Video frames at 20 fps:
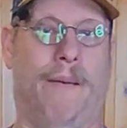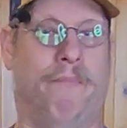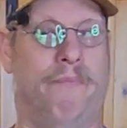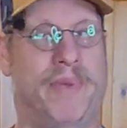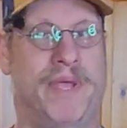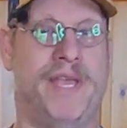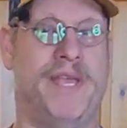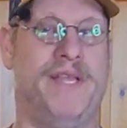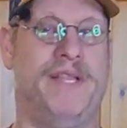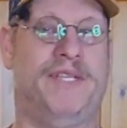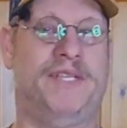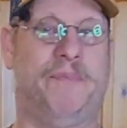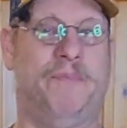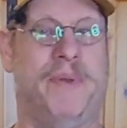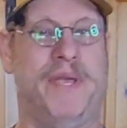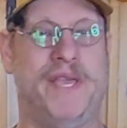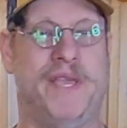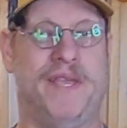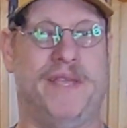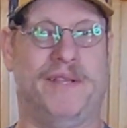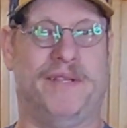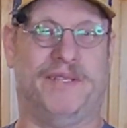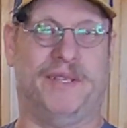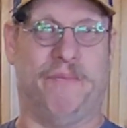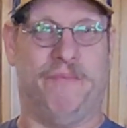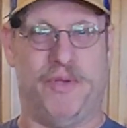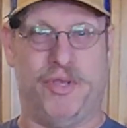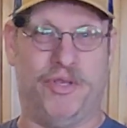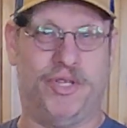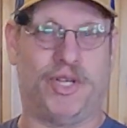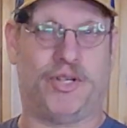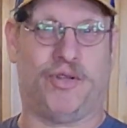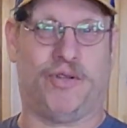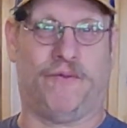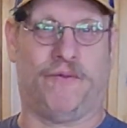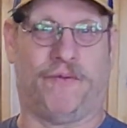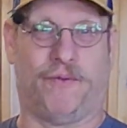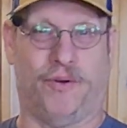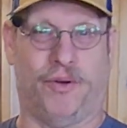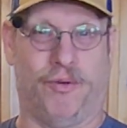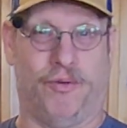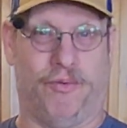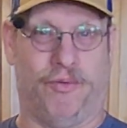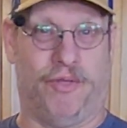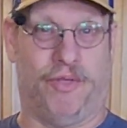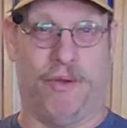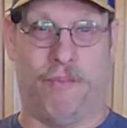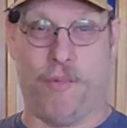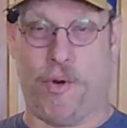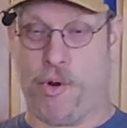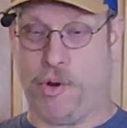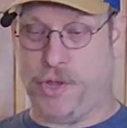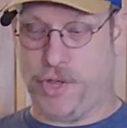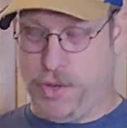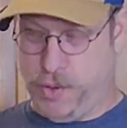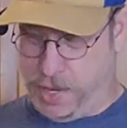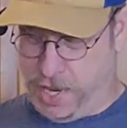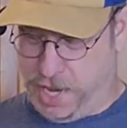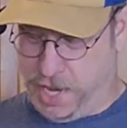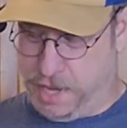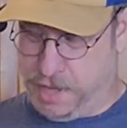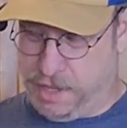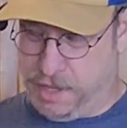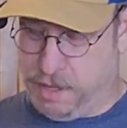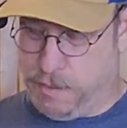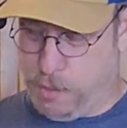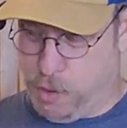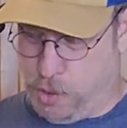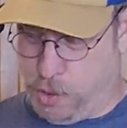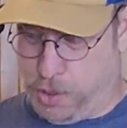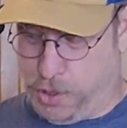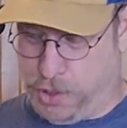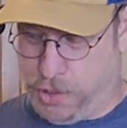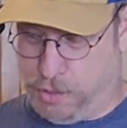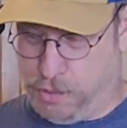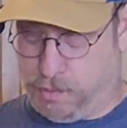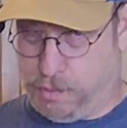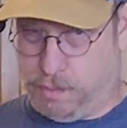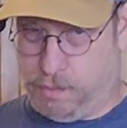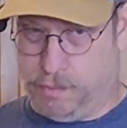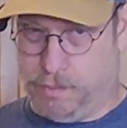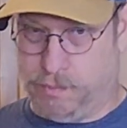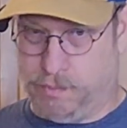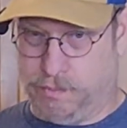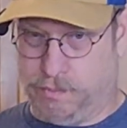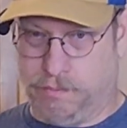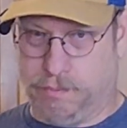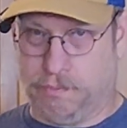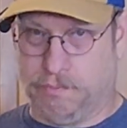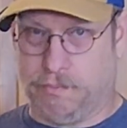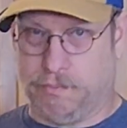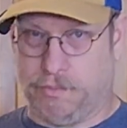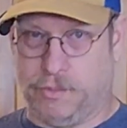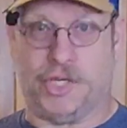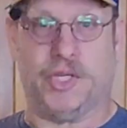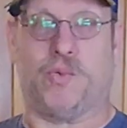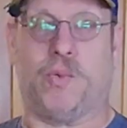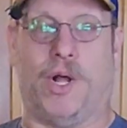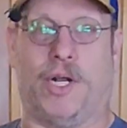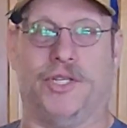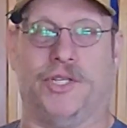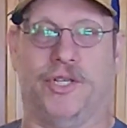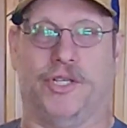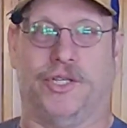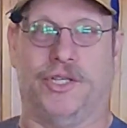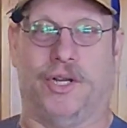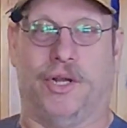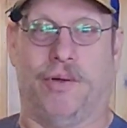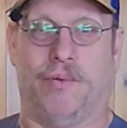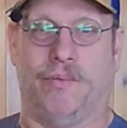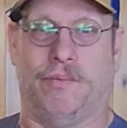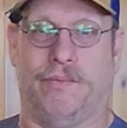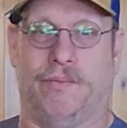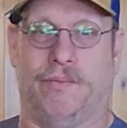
Beans, beans, the musical fruit. The more you eat, the more you... Just watch the show.